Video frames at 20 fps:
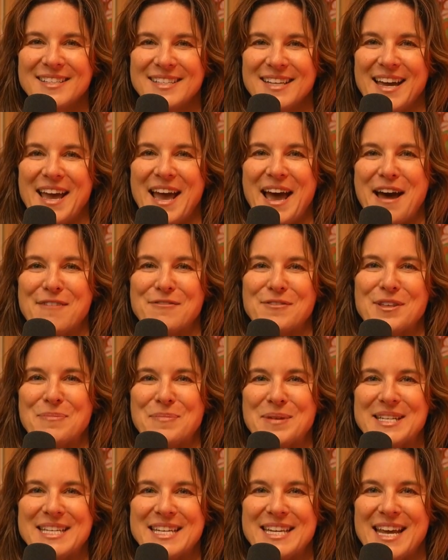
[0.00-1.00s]
I have with me
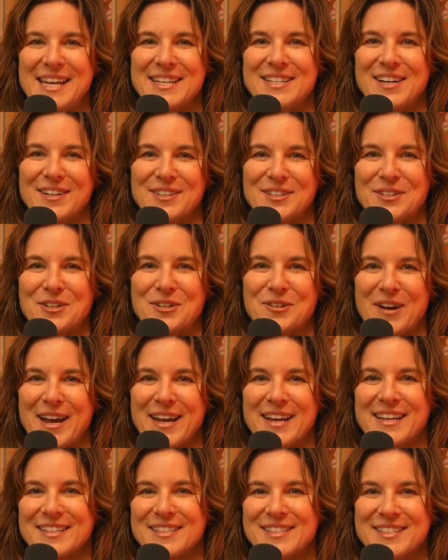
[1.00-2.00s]
today Dr. Greg
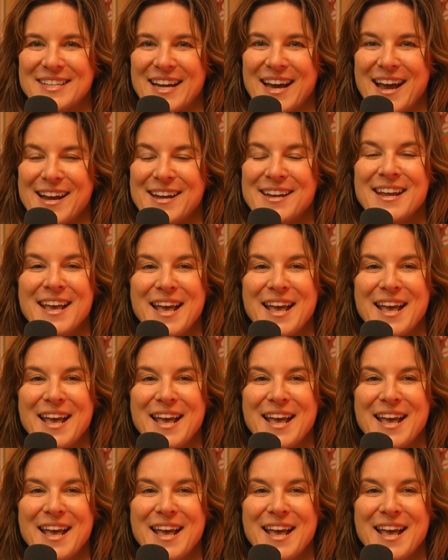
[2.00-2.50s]
Gestrin.